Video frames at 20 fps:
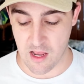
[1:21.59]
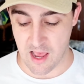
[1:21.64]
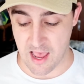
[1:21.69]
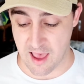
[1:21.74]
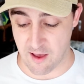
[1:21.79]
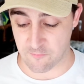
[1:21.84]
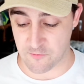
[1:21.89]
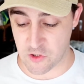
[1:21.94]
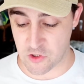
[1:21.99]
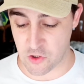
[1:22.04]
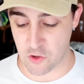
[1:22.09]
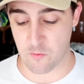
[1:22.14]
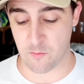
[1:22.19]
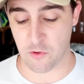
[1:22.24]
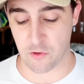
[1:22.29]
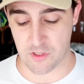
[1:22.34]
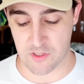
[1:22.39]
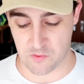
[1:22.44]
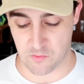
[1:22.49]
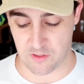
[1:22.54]
I have two
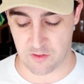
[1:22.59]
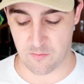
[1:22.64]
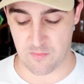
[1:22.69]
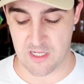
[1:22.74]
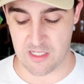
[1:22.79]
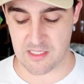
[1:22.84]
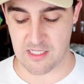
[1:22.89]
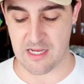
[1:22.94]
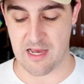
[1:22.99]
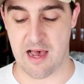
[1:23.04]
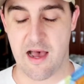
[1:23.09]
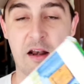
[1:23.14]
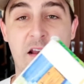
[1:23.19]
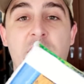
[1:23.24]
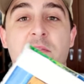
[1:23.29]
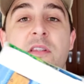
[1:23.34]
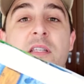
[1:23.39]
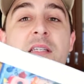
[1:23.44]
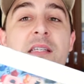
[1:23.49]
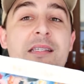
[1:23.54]
books with me, The Art
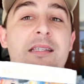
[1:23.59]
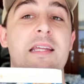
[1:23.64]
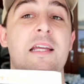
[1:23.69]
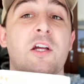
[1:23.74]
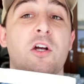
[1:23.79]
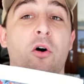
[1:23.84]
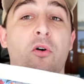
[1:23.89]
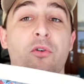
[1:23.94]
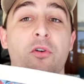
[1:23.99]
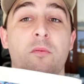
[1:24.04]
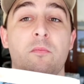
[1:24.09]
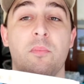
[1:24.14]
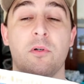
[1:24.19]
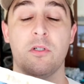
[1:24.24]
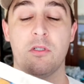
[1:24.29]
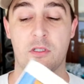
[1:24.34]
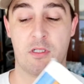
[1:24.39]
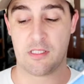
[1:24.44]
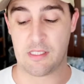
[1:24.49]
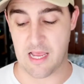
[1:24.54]
of the Disney Golden
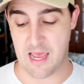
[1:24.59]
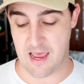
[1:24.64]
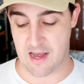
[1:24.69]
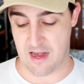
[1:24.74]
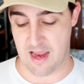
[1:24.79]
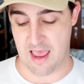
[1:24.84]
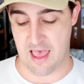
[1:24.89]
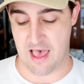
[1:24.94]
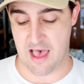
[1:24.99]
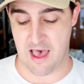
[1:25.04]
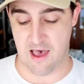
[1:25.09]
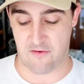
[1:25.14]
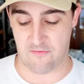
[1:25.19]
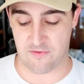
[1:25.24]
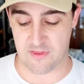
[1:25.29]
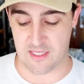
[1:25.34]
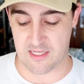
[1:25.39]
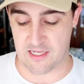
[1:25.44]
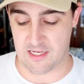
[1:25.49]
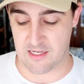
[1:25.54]
Books, and I
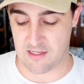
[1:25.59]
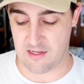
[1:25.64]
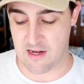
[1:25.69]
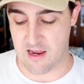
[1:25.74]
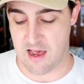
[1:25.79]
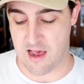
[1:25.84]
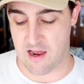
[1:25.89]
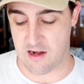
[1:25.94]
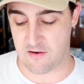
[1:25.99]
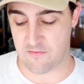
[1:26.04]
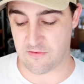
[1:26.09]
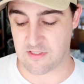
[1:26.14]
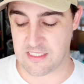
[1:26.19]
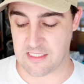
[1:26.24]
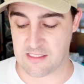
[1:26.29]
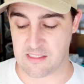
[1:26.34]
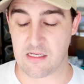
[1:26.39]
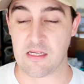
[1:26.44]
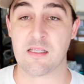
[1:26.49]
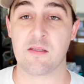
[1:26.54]
have The Hidden Art of
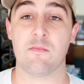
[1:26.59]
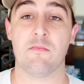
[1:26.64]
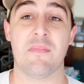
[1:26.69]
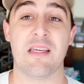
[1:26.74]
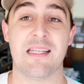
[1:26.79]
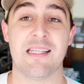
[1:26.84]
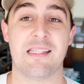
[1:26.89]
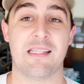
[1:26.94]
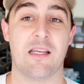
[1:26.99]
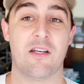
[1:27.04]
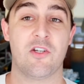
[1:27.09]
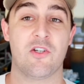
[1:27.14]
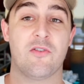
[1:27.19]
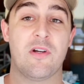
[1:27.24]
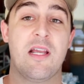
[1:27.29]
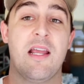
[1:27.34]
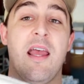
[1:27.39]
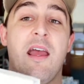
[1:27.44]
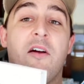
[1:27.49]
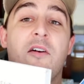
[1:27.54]
Disney's
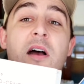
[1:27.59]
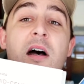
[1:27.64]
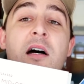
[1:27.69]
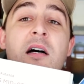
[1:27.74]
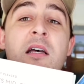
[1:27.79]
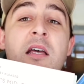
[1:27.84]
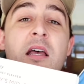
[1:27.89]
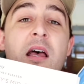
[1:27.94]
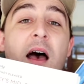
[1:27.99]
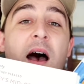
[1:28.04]
Mid-Century Era.